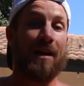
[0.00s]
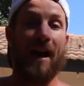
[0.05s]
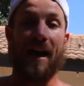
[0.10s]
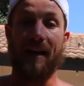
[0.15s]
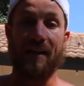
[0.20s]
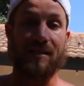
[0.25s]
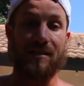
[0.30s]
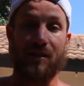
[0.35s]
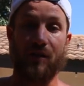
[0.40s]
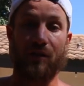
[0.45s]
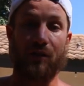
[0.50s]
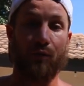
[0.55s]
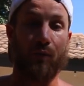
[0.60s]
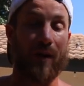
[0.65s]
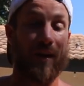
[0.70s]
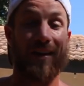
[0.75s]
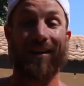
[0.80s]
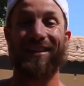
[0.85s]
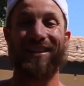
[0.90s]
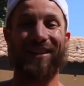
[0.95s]
and it's gonna
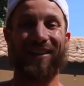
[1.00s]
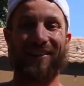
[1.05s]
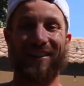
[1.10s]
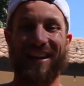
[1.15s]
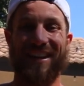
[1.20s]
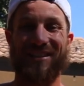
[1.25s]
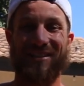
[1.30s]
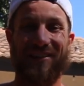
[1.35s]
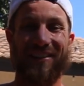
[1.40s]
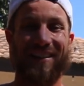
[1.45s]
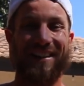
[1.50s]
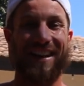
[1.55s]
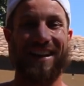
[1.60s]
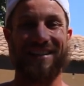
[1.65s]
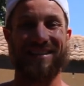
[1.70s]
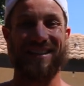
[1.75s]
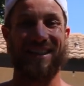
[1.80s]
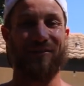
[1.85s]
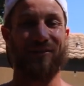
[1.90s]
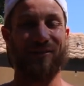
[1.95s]
get you to the
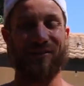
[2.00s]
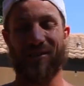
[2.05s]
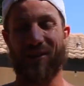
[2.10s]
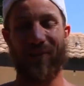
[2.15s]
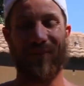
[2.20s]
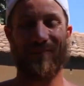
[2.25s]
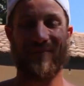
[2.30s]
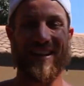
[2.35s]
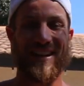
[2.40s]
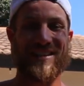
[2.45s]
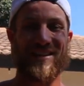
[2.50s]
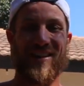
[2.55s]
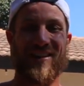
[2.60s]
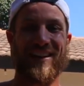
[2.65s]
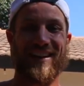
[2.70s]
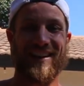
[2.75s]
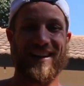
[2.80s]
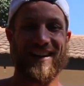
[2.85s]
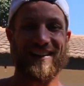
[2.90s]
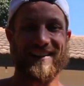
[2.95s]
next level. So that's all
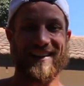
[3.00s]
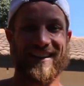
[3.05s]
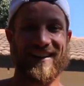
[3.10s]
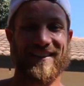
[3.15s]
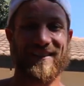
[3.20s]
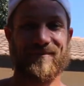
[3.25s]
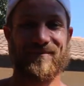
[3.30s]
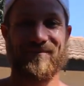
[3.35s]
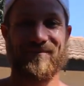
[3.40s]
I got there.